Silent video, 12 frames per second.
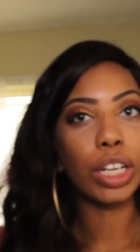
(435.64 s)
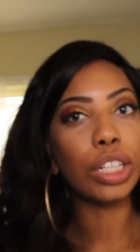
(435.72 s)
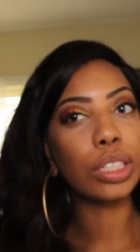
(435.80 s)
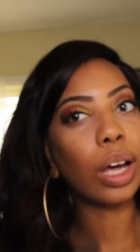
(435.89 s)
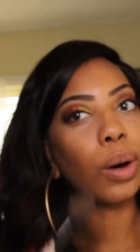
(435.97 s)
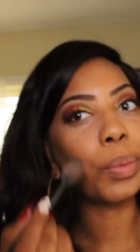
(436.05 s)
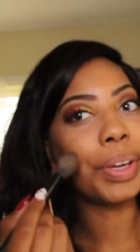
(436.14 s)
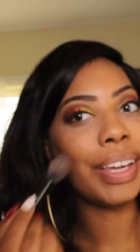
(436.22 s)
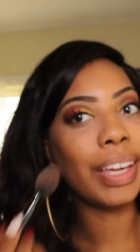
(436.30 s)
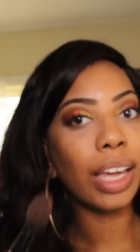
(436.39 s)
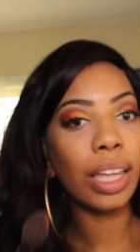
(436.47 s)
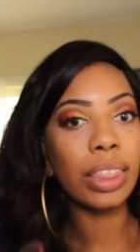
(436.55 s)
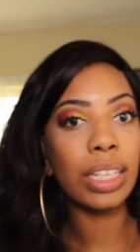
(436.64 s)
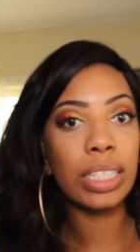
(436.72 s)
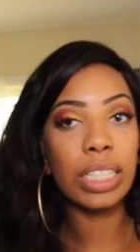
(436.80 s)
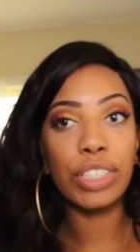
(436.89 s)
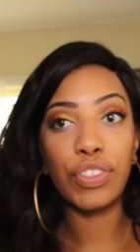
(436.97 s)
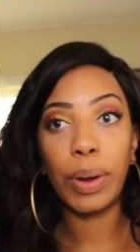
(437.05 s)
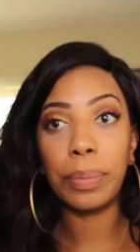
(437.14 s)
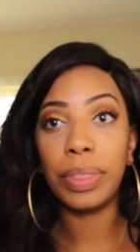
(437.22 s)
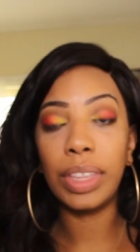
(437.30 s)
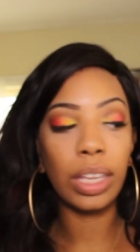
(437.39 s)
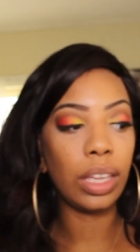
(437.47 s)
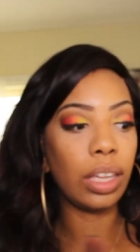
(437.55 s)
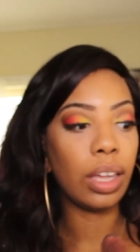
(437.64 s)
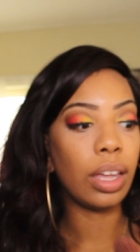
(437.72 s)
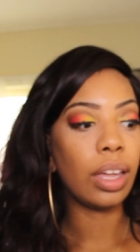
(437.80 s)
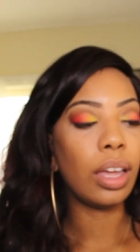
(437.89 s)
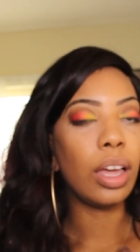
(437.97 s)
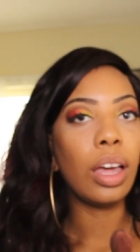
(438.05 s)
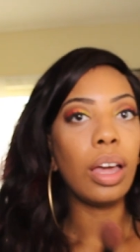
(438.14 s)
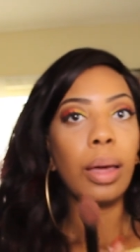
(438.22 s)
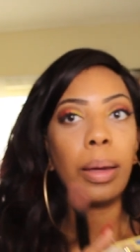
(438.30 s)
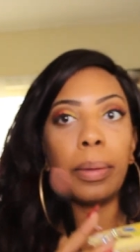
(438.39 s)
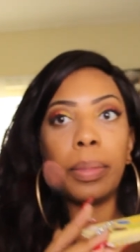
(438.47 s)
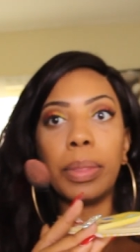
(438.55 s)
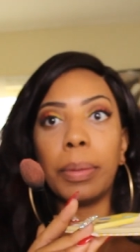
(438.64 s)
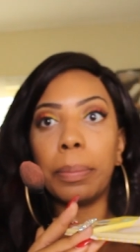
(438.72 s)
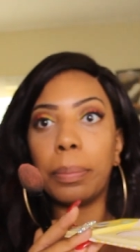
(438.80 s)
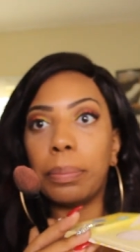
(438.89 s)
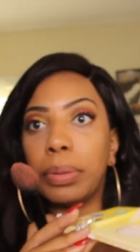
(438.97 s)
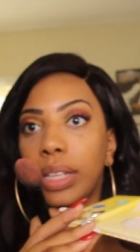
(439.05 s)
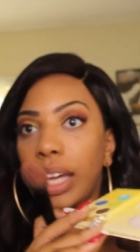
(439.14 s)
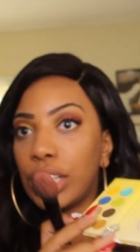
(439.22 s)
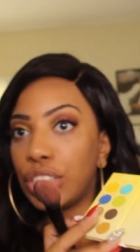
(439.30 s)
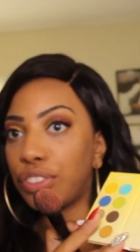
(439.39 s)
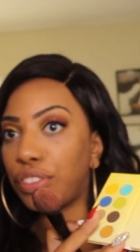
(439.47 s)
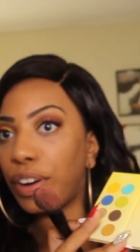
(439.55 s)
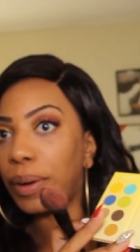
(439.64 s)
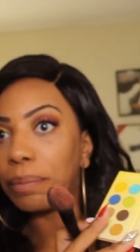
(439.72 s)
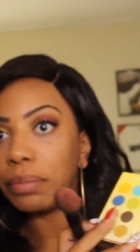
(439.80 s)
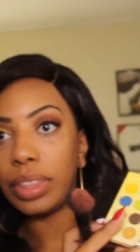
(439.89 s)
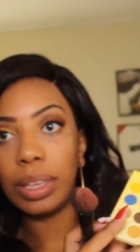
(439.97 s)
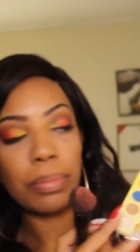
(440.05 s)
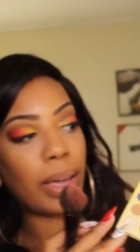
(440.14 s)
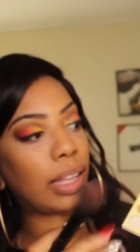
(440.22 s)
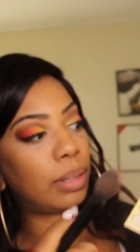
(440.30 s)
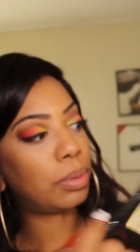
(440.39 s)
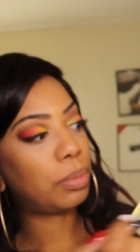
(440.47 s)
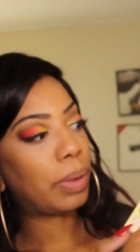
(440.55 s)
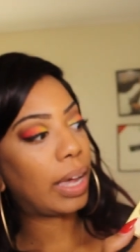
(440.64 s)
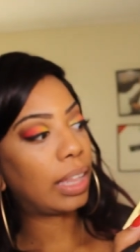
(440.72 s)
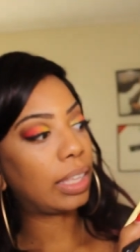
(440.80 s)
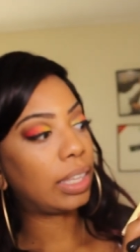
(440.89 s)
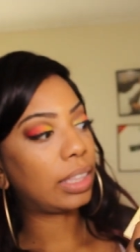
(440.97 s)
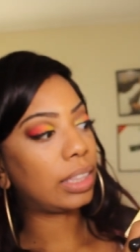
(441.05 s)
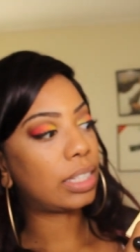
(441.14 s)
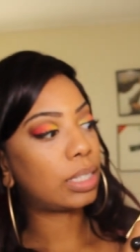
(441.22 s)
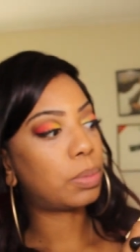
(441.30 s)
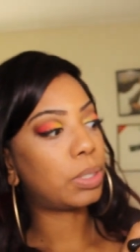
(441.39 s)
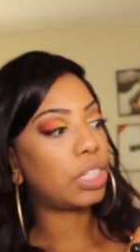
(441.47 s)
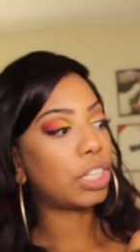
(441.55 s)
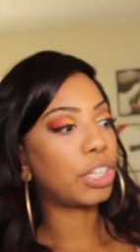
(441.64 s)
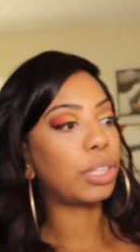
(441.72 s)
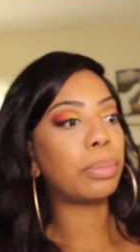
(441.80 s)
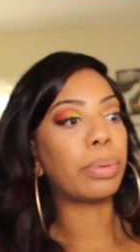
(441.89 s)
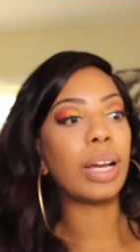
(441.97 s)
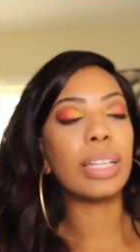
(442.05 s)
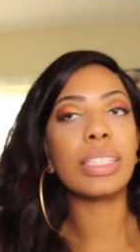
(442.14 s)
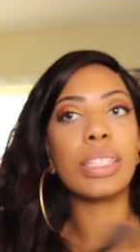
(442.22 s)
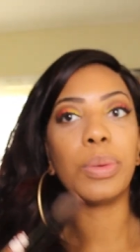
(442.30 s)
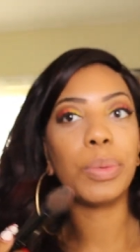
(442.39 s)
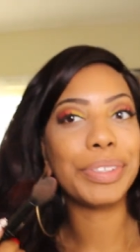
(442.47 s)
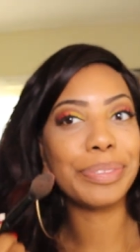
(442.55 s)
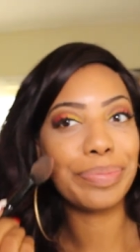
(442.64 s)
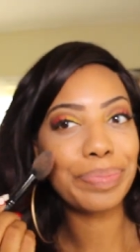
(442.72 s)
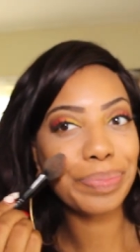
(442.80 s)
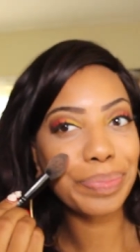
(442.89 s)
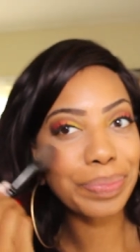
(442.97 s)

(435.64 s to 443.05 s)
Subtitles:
glowy. This is from the blush from the Malibu palette, this particular bronzy one.